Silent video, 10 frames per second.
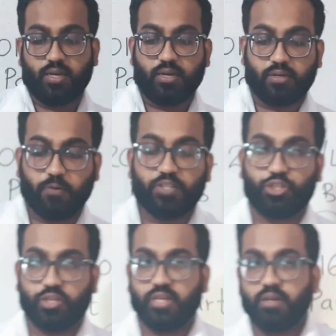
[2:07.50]

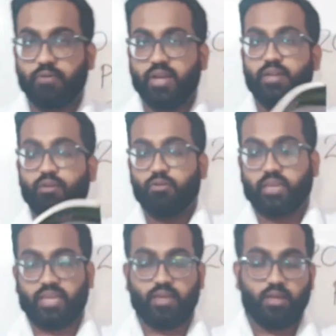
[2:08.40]
question, right?
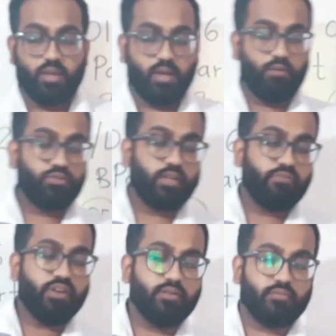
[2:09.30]
Okay. Now,
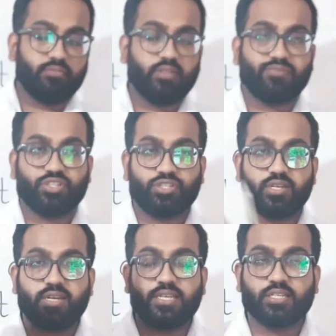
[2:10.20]
children, the
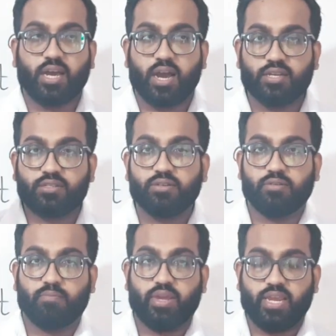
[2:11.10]
question is asked
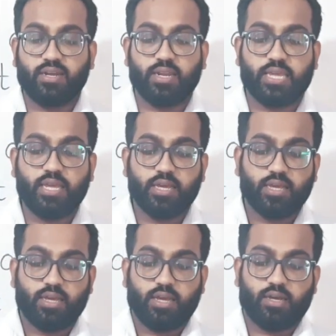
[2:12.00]
mainly
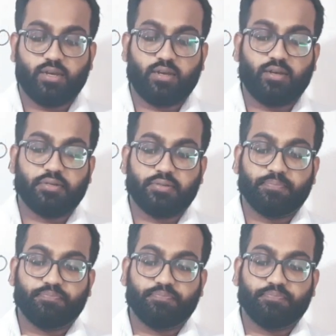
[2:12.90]
a